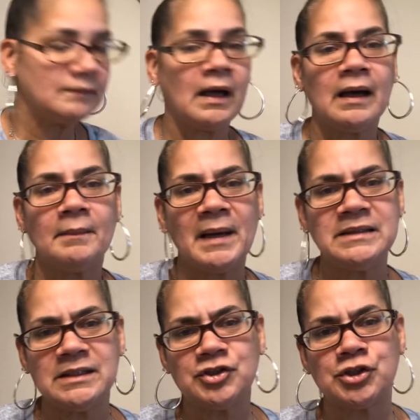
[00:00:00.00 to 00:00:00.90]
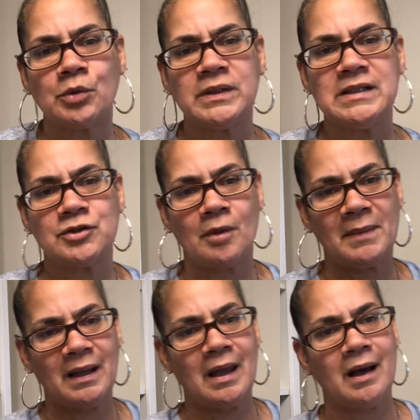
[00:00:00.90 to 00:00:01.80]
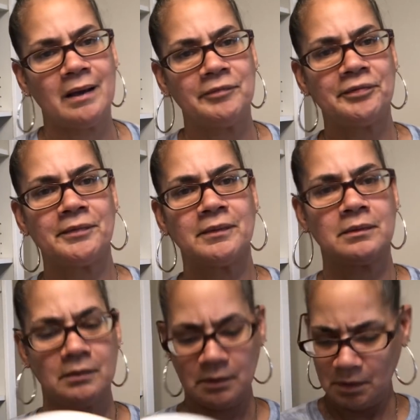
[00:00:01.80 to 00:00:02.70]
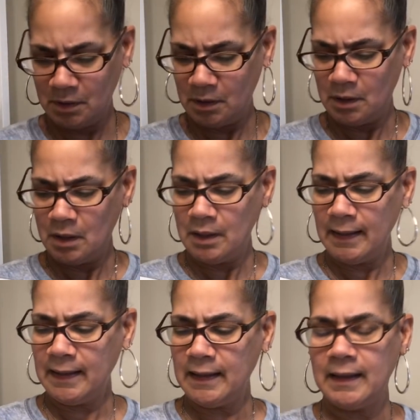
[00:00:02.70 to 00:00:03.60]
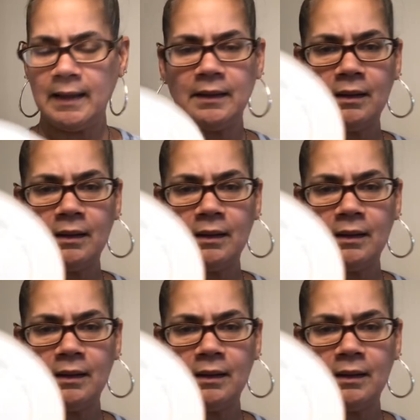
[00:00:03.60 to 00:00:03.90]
um, I did show these on my live and